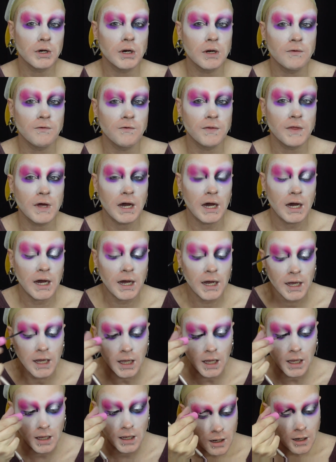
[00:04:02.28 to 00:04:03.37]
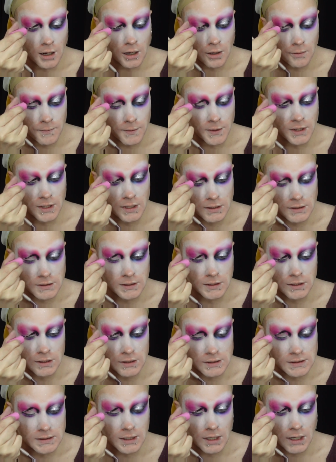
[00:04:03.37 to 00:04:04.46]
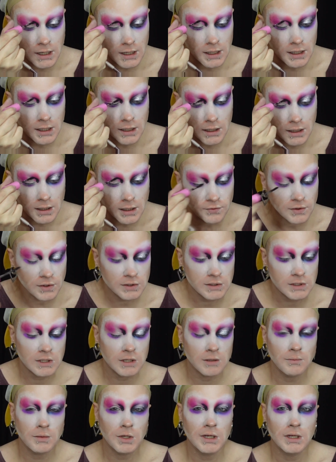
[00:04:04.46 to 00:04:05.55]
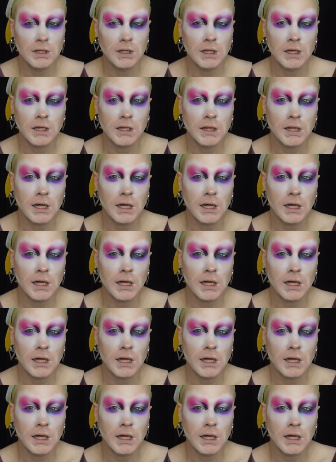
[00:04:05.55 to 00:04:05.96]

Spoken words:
of the eye up into the socket, filled in a bit like